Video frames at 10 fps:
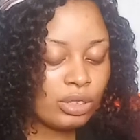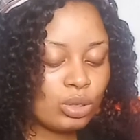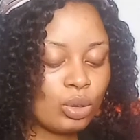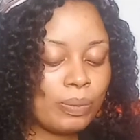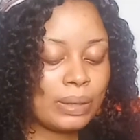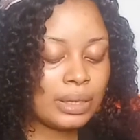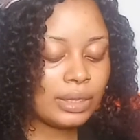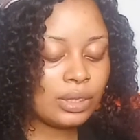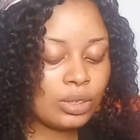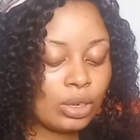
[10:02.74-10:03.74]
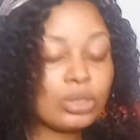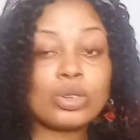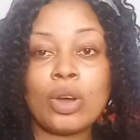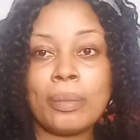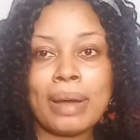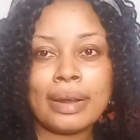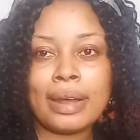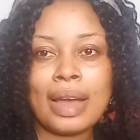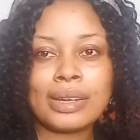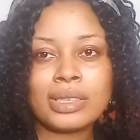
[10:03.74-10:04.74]
So please don't come
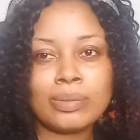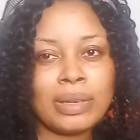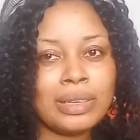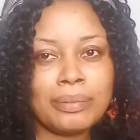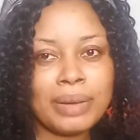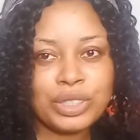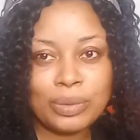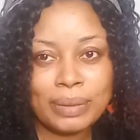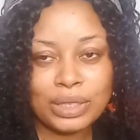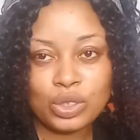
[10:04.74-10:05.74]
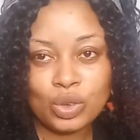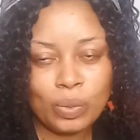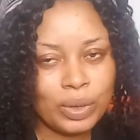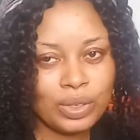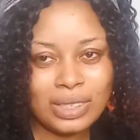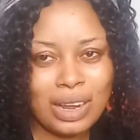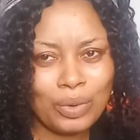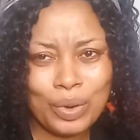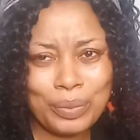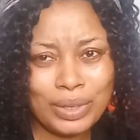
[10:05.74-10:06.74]
and ask me the measurements you'll be using. I
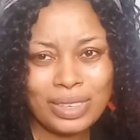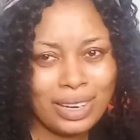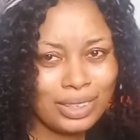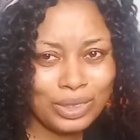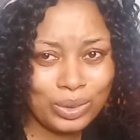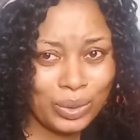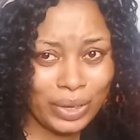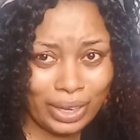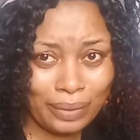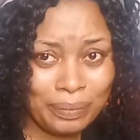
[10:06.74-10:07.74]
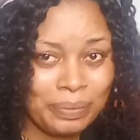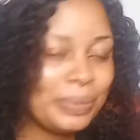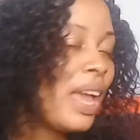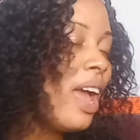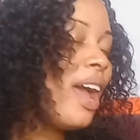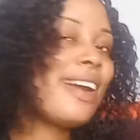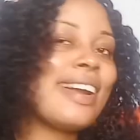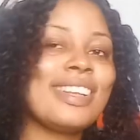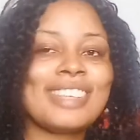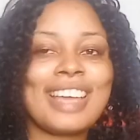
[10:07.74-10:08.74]
will not be telling you, okay? All
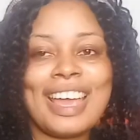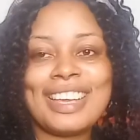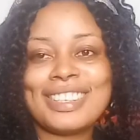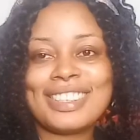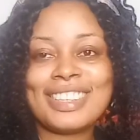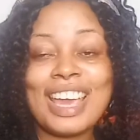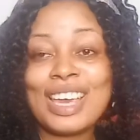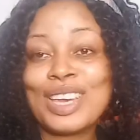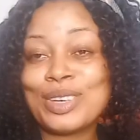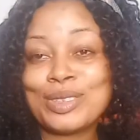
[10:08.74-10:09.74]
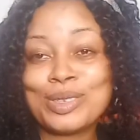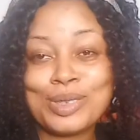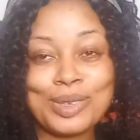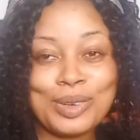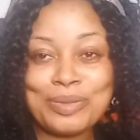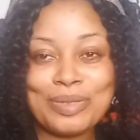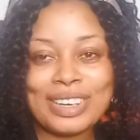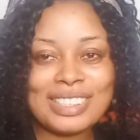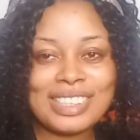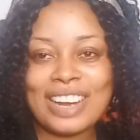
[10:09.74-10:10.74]
right, guys, thank you so
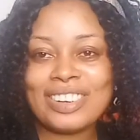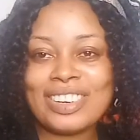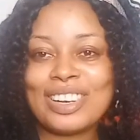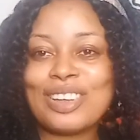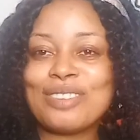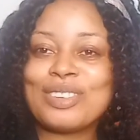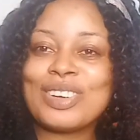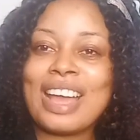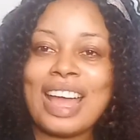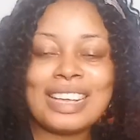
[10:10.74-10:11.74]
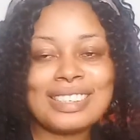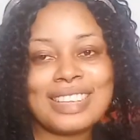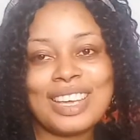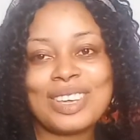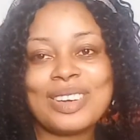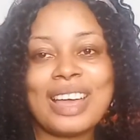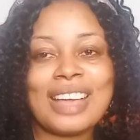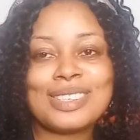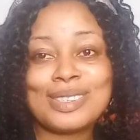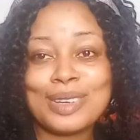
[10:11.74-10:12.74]
much. I really love you guys. Thank you
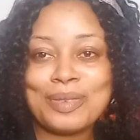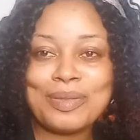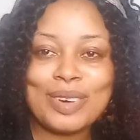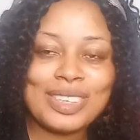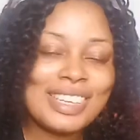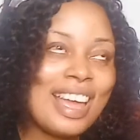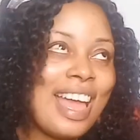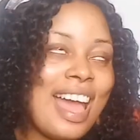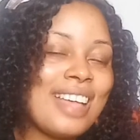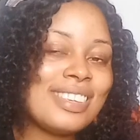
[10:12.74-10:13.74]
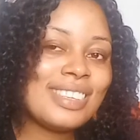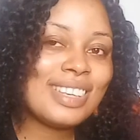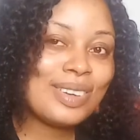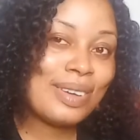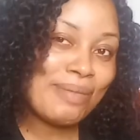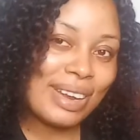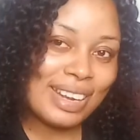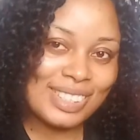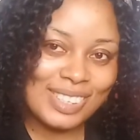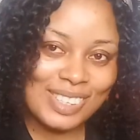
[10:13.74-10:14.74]
guys so much, and see you in my
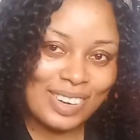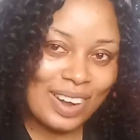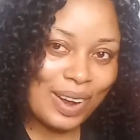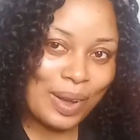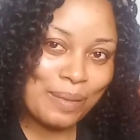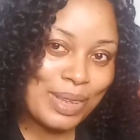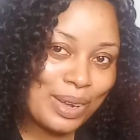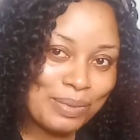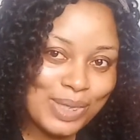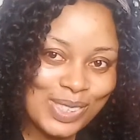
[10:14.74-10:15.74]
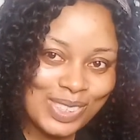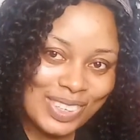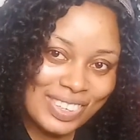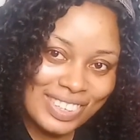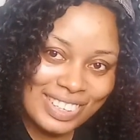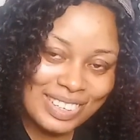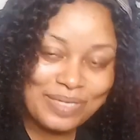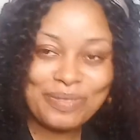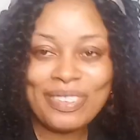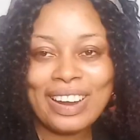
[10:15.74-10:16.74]
next video coming up
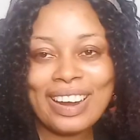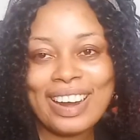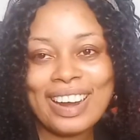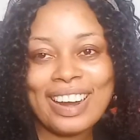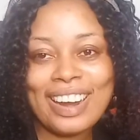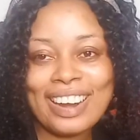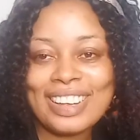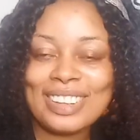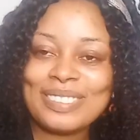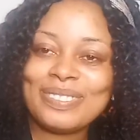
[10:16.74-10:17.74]
soon. Bye.